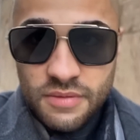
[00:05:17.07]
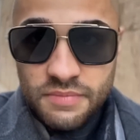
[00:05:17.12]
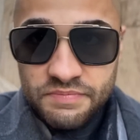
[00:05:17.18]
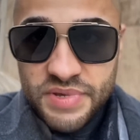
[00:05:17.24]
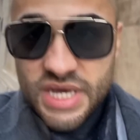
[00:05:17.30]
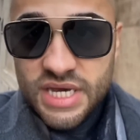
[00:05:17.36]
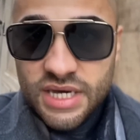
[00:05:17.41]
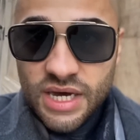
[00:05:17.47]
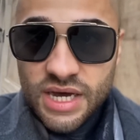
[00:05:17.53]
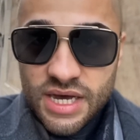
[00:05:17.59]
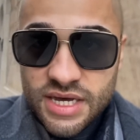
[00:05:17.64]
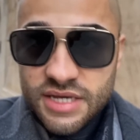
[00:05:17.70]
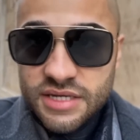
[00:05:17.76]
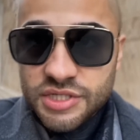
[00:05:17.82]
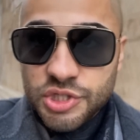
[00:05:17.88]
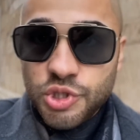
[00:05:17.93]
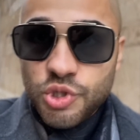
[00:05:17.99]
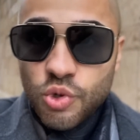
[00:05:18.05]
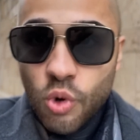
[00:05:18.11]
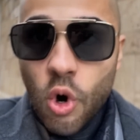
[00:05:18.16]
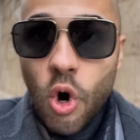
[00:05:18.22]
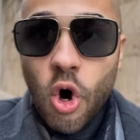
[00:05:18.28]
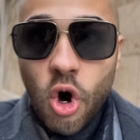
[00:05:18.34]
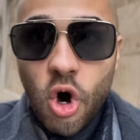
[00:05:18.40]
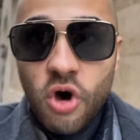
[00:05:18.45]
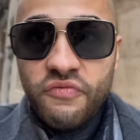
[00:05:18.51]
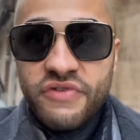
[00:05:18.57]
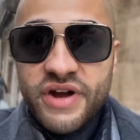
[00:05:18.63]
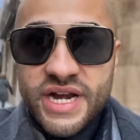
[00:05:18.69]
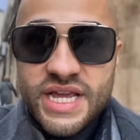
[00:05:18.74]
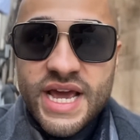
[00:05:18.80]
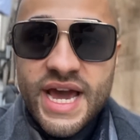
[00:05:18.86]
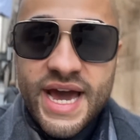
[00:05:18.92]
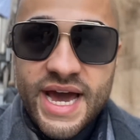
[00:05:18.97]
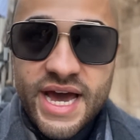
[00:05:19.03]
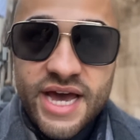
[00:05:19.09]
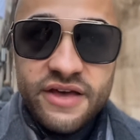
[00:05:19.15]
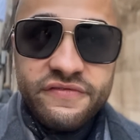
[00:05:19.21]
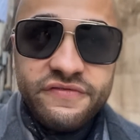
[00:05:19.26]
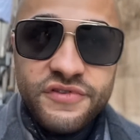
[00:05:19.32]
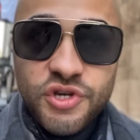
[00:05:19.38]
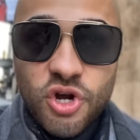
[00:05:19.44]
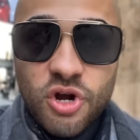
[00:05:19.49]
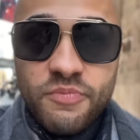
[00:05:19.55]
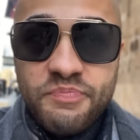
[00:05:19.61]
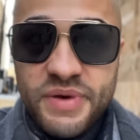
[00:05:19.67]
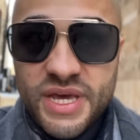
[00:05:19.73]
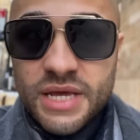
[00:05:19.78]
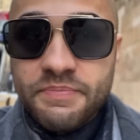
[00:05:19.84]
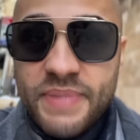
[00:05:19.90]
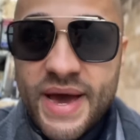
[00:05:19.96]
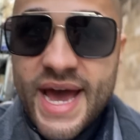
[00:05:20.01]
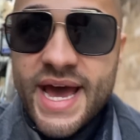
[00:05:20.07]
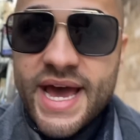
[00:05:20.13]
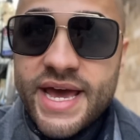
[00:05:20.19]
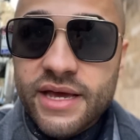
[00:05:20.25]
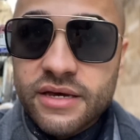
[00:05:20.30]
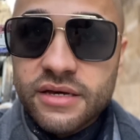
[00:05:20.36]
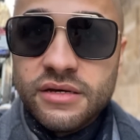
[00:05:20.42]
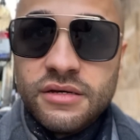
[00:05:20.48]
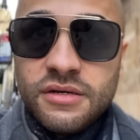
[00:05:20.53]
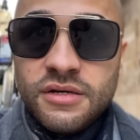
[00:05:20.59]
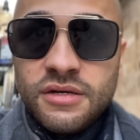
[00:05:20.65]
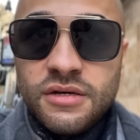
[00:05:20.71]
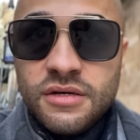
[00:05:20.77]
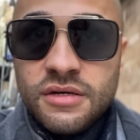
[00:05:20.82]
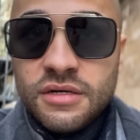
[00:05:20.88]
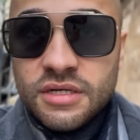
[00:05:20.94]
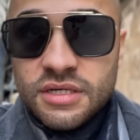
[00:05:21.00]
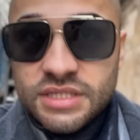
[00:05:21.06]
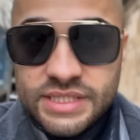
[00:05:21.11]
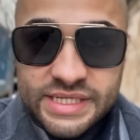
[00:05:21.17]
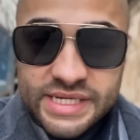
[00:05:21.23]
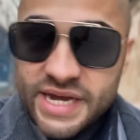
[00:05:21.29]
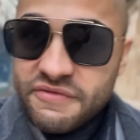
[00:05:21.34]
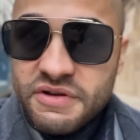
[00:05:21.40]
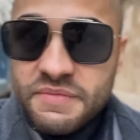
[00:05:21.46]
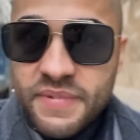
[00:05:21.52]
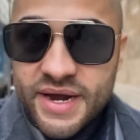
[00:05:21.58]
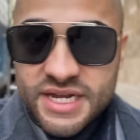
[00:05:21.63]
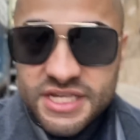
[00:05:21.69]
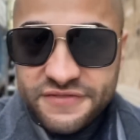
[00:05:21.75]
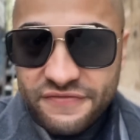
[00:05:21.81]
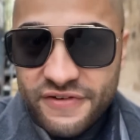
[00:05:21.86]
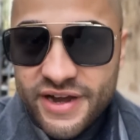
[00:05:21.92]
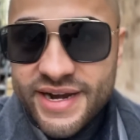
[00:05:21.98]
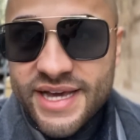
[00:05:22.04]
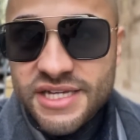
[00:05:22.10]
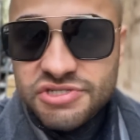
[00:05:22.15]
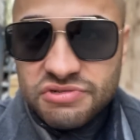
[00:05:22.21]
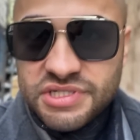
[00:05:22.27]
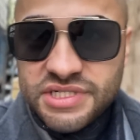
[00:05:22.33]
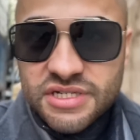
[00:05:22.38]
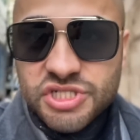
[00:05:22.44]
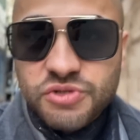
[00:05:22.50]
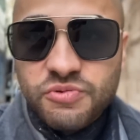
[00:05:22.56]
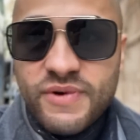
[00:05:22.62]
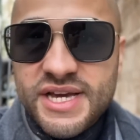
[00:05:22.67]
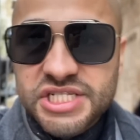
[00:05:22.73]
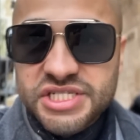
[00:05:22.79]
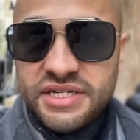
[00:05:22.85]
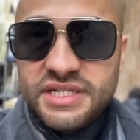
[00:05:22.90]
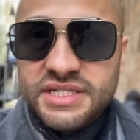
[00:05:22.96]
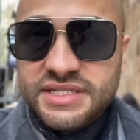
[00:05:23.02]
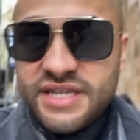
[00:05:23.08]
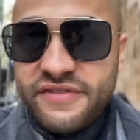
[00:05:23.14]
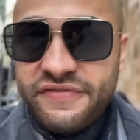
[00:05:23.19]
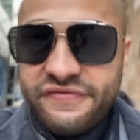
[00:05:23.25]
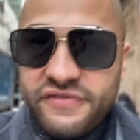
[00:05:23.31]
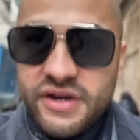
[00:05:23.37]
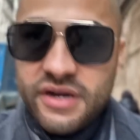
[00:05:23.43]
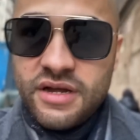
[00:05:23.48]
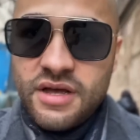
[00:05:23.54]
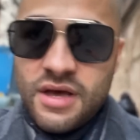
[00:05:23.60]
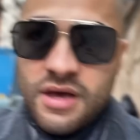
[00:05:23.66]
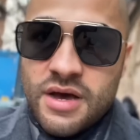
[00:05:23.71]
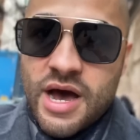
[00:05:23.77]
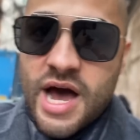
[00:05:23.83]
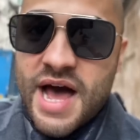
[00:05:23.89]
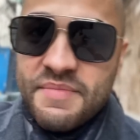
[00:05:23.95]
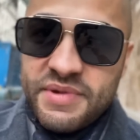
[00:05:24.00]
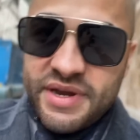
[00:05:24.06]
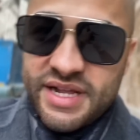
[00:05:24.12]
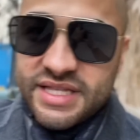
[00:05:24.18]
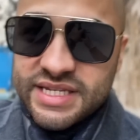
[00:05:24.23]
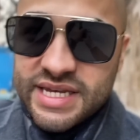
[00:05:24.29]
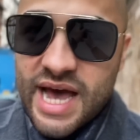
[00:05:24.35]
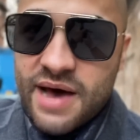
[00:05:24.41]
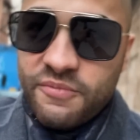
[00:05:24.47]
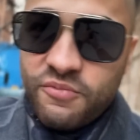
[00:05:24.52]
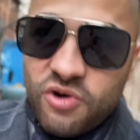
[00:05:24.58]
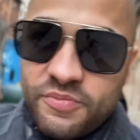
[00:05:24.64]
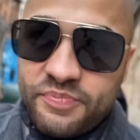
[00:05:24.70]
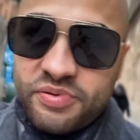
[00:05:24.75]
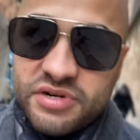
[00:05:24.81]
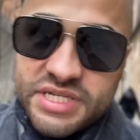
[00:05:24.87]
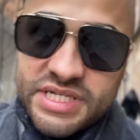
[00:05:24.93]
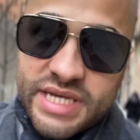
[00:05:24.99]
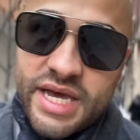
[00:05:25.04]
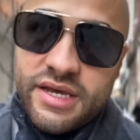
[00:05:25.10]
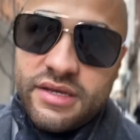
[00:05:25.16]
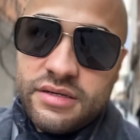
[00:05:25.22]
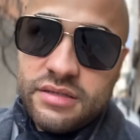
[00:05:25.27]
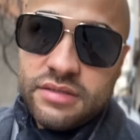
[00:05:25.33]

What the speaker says: because you already have your big bag. See, everybody's financial situation is different. I'm in the top 1%.